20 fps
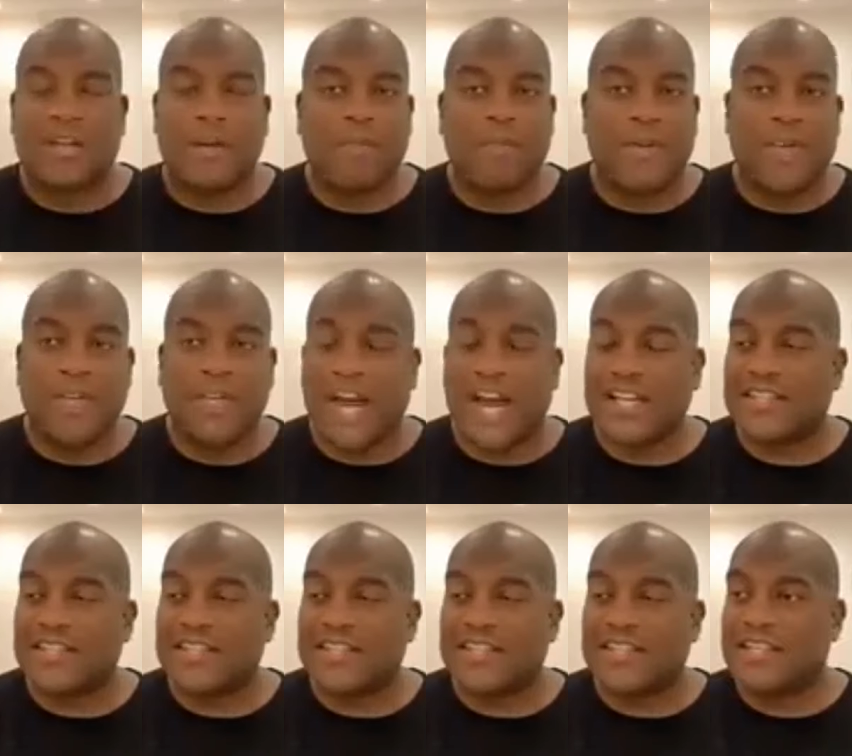the beat. I
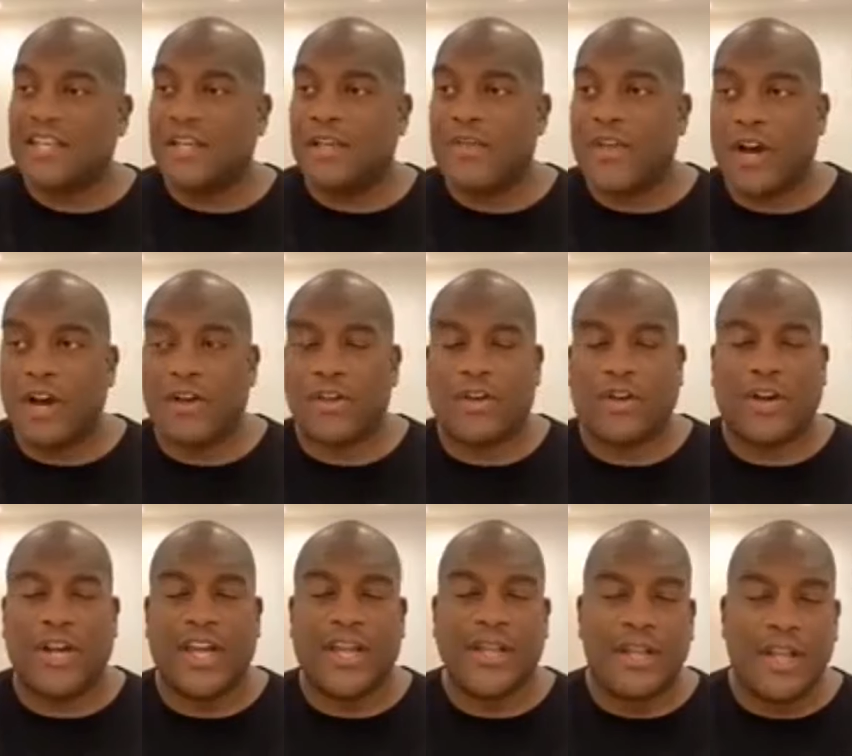see you there.
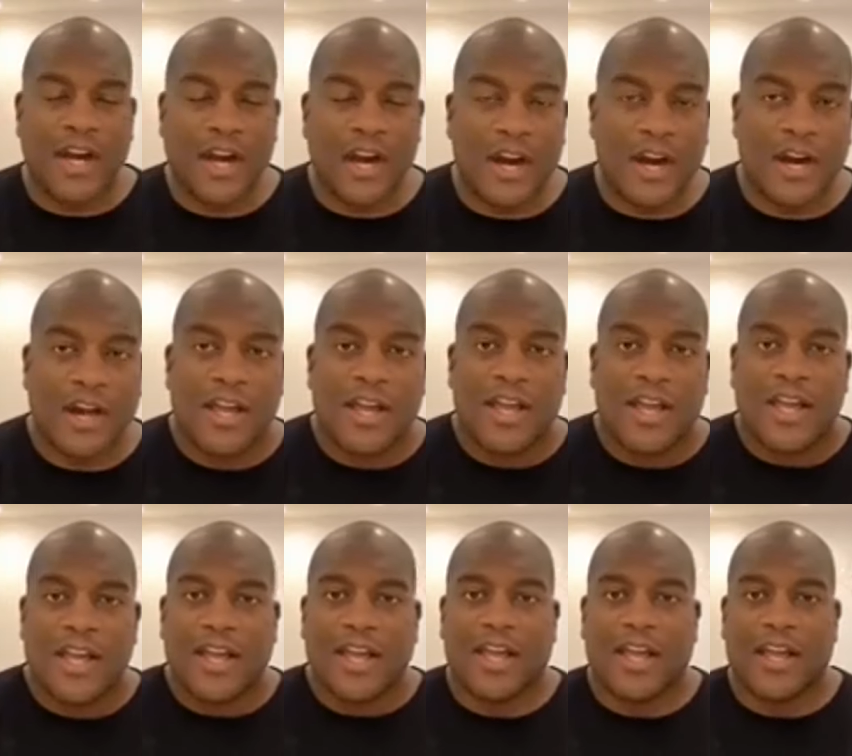You're in there.
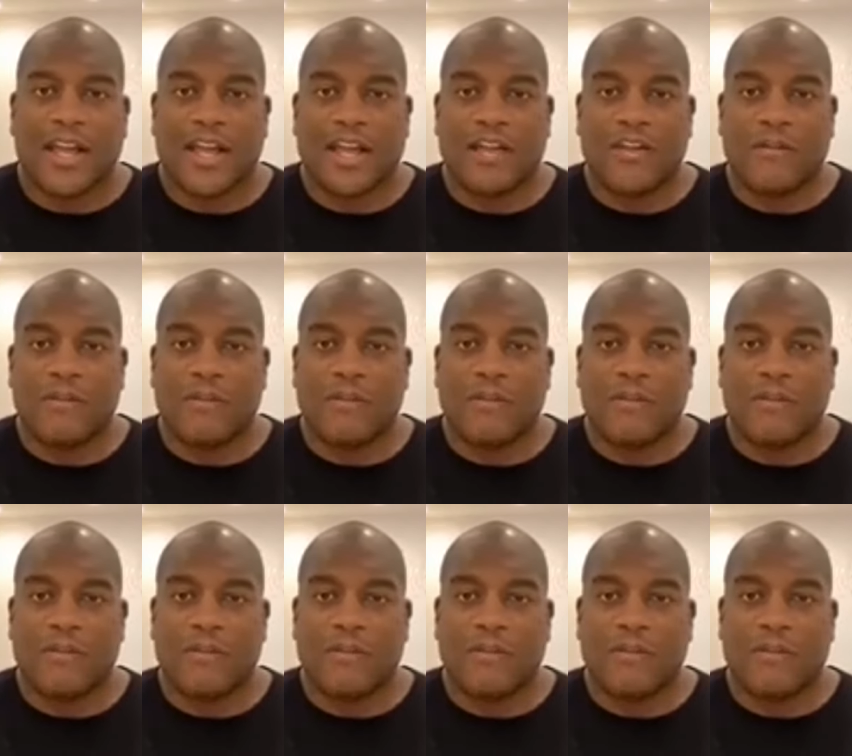And, and